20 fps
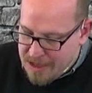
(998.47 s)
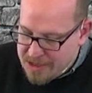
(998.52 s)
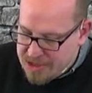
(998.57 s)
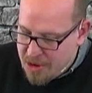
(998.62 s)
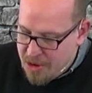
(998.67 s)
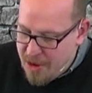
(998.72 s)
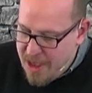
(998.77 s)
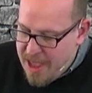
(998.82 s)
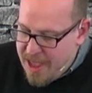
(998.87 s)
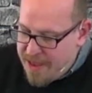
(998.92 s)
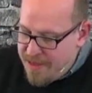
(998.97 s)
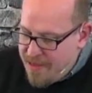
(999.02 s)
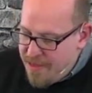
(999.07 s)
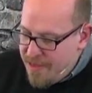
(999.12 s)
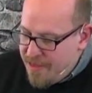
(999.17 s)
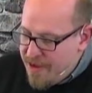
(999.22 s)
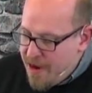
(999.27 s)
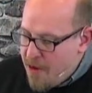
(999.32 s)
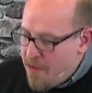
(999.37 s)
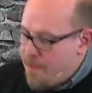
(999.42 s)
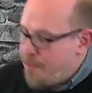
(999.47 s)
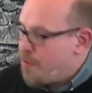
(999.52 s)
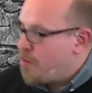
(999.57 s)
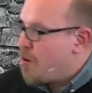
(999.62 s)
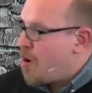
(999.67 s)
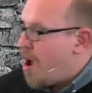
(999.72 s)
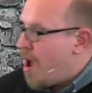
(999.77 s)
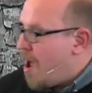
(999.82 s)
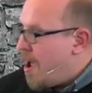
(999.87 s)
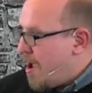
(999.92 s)
So, in their
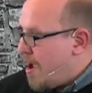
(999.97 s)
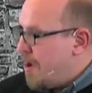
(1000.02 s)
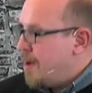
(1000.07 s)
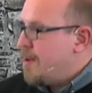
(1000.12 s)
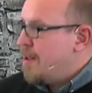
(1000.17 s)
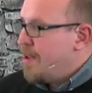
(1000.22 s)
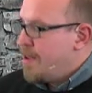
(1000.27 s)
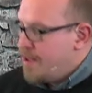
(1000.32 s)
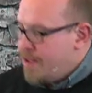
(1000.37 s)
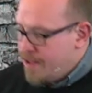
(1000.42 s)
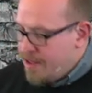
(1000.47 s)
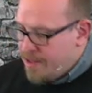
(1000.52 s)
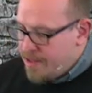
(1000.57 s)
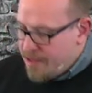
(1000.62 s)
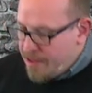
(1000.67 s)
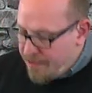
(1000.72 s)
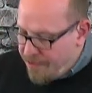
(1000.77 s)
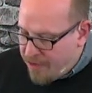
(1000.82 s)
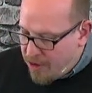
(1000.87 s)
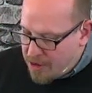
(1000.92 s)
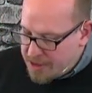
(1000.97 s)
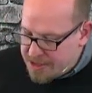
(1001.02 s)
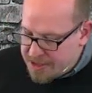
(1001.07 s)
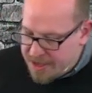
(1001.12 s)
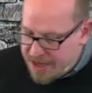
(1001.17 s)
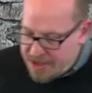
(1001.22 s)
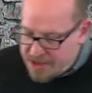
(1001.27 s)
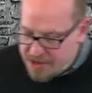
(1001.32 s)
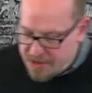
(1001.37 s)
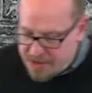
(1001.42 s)
pride, the false
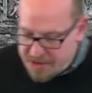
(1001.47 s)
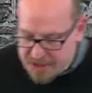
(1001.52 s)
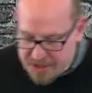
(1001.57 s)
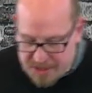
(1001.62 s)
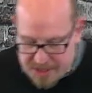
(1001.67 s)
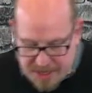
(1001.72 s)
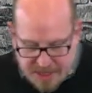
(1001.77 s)
teachers